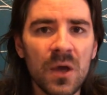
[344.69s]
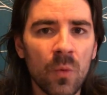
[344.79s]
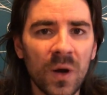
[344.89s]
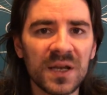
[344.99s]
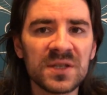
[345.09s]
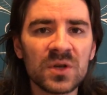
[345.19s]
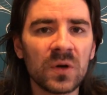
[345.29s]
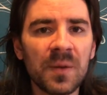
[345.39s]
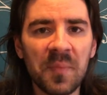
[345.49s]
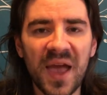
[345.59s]
what is
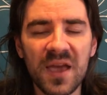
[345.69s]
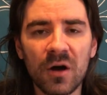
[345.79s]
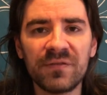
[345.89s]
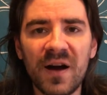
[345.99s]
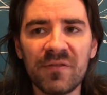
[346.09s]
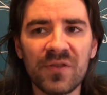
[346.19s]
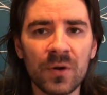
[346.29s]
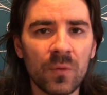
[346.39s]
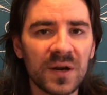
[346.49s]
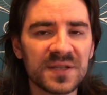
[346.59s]
going to pay off
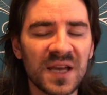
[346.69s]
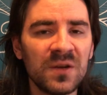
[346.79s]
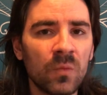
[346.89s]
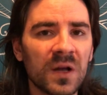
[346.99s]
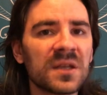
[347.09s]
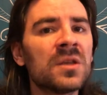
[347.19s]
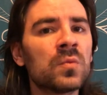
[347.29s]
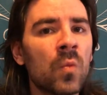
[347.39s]
afterwards and what it